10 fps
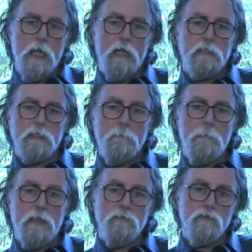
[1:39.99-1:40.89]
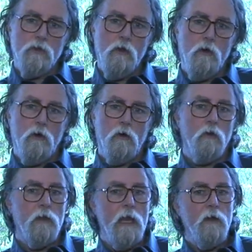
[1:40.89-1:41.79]
and it depends
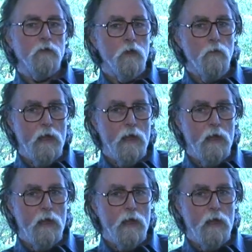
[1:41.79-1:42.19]
on how you